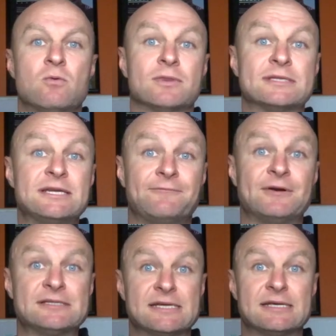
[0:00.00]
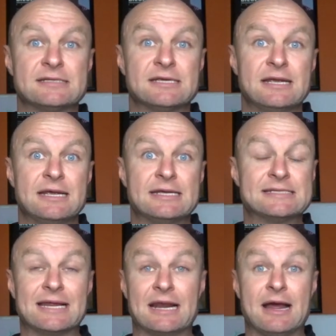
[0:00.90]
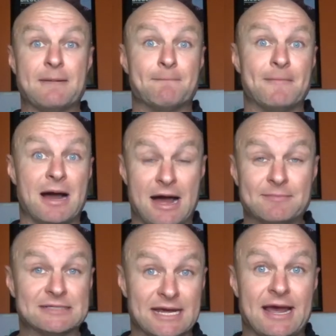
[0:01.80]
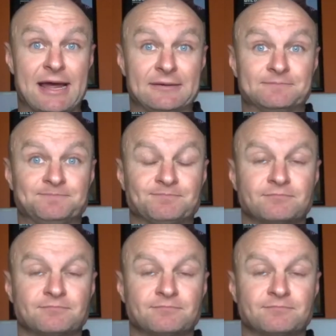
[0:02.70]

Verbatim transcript: Well, the difference is that I'm a dad.